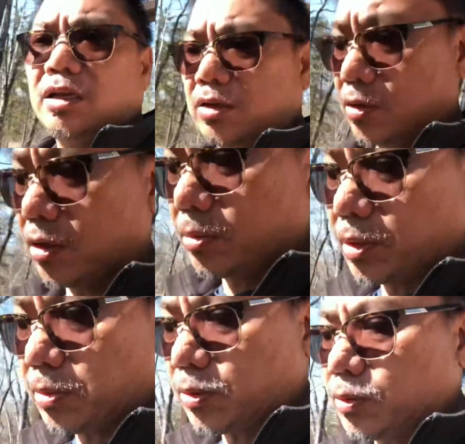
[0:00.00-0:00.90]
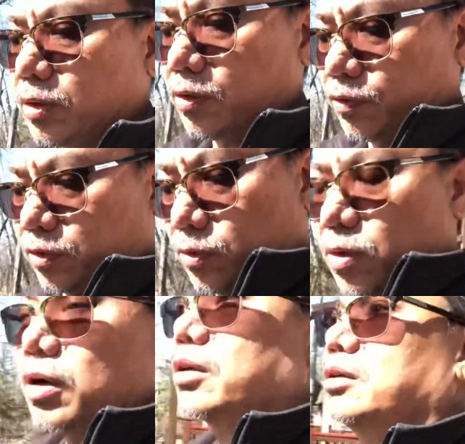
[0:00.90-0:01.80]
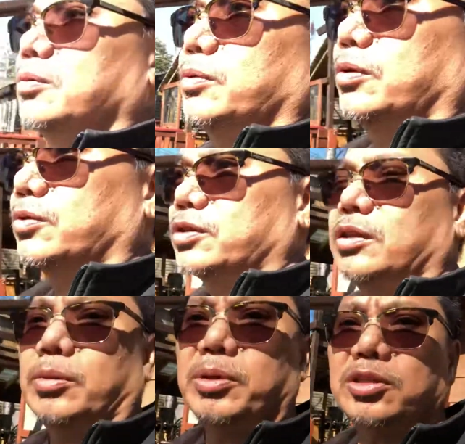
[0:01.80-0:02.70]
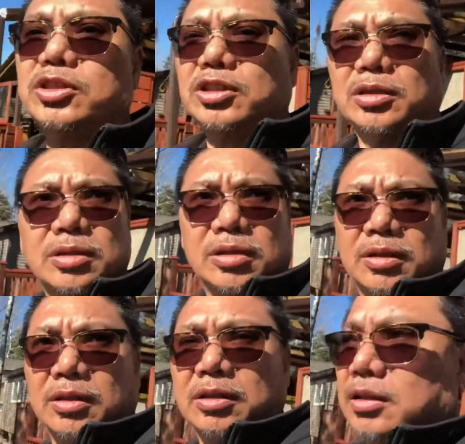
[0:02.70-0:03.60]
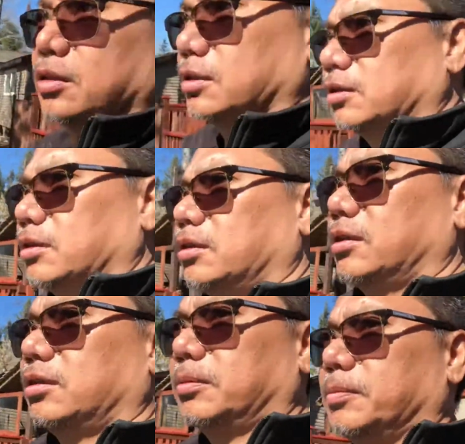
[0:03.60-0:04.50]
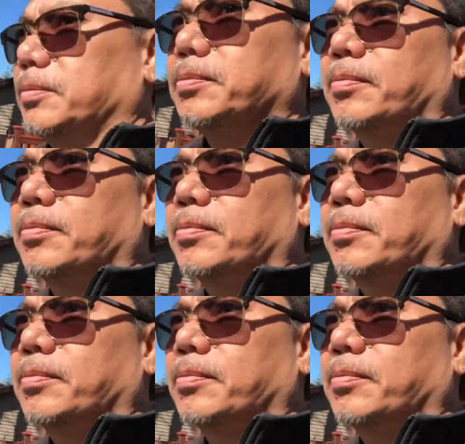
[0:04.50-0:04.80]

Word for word: later on, maybe we'll go for a walk and we'll go see the beach. Um,